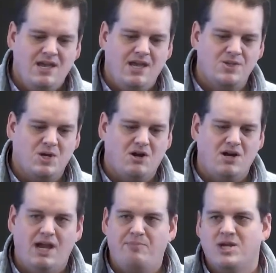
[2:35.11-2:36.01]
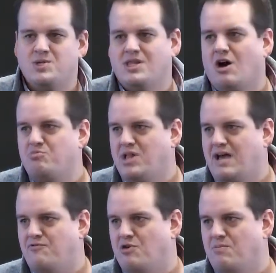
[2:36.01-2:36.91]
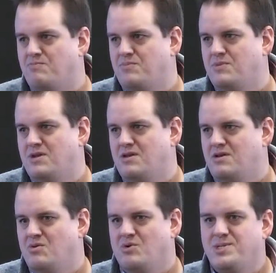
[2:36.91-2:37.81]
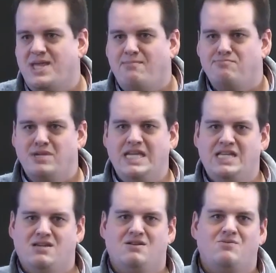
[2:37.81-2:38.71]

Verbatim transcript: is our Apex Cloud Platform. What does that mean?